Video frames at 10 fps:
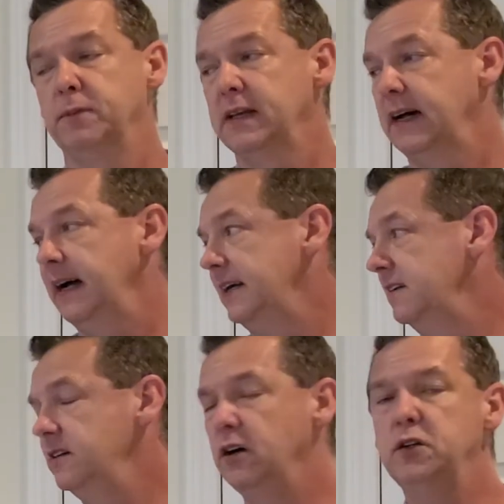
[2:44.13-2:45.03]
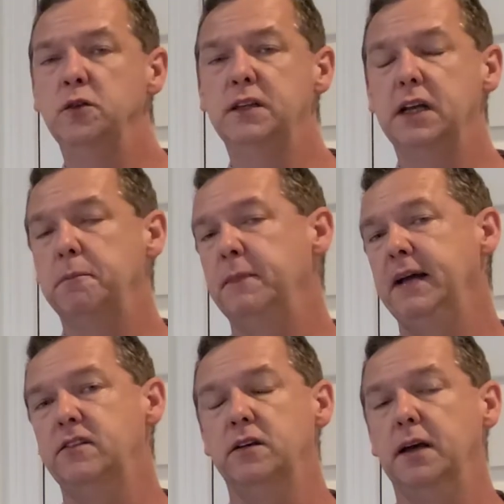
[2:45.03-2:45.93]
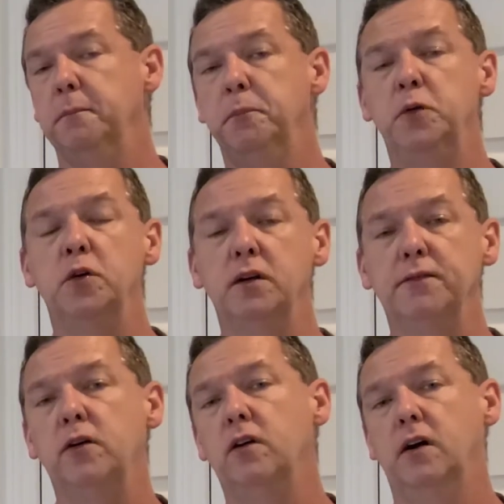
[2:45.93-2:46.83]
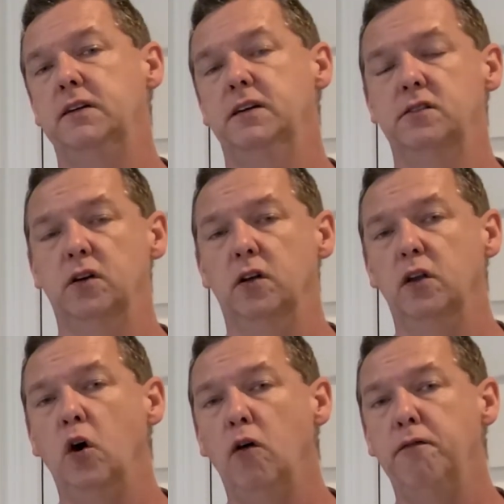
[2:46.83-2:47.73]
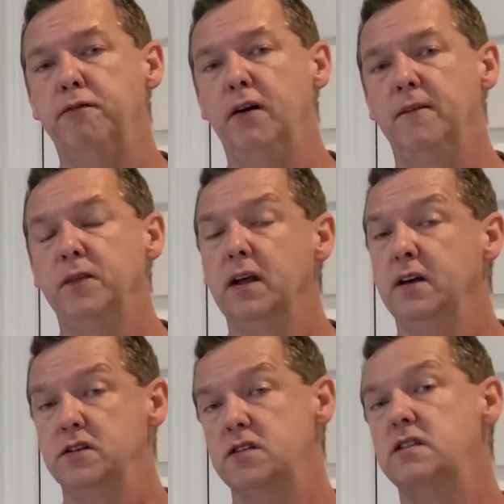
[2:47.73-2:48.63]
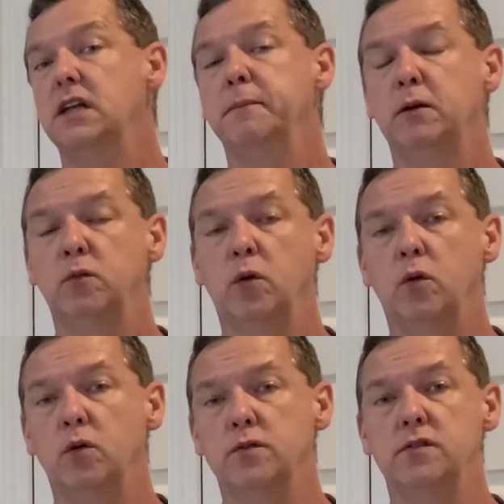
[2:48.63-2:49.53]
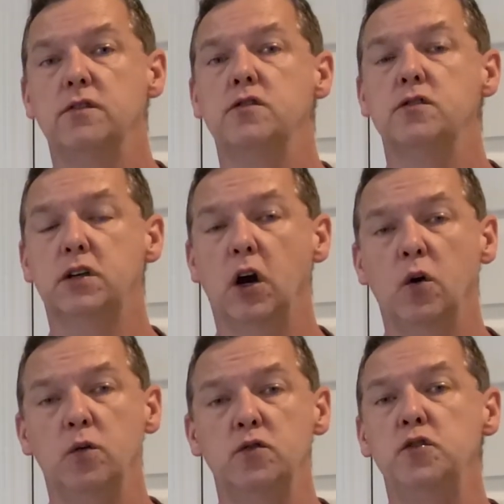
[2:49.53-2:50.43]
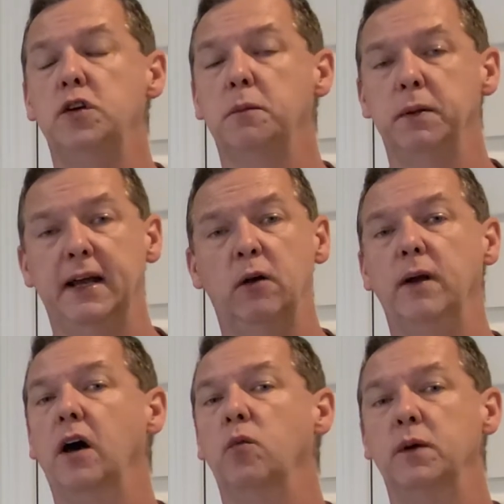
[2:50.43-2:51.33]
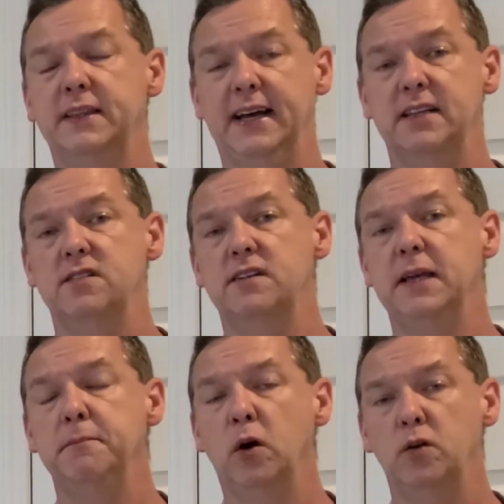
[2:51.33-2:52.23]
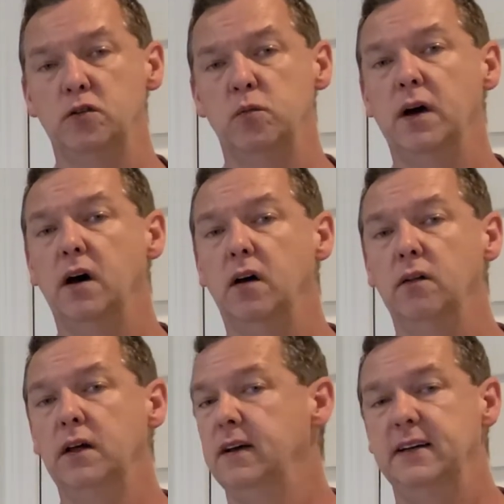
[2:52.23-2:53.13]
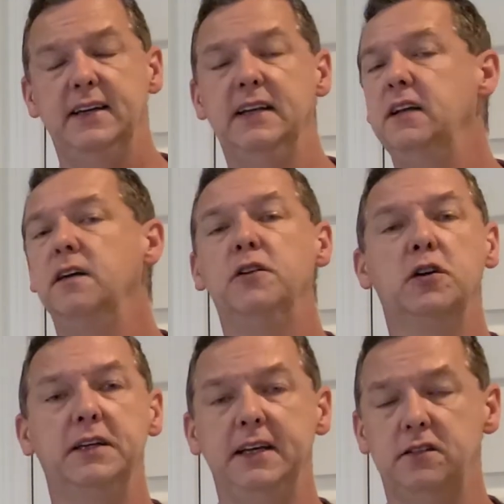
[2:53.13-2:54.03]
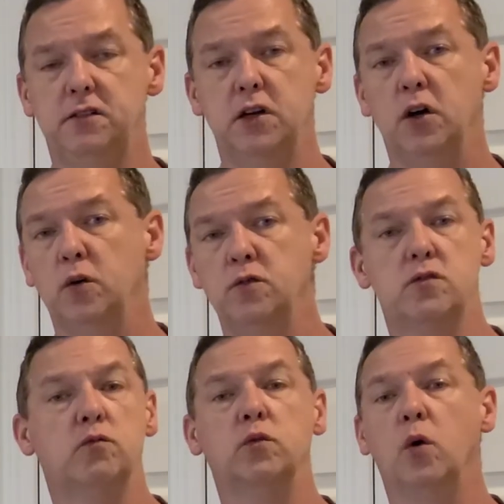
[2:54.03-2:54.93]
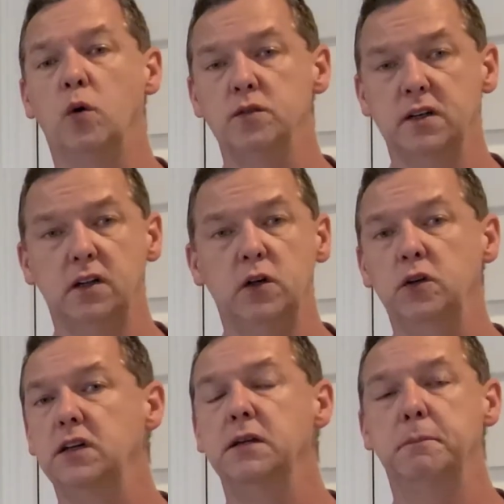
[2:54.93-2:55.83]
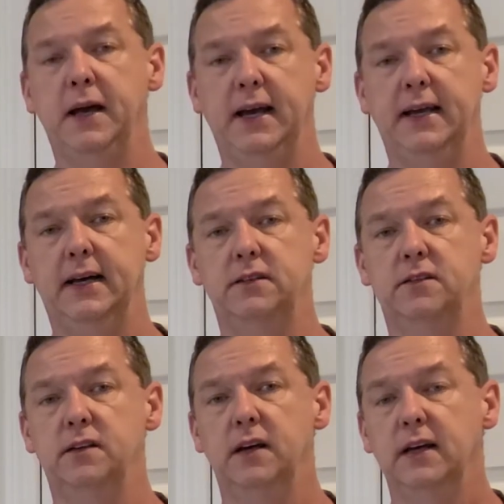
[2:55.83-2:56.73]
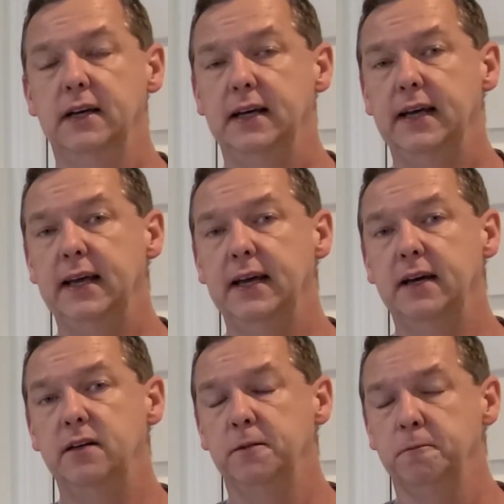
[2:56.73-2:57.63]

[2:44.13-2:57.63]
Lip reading: I can tell you that it makes a beautiful artisanal loaf, cinnamon rolls, scones. You can play around with that steam mode as well. Any of your yeast doughs, rolls included, and baguettes. And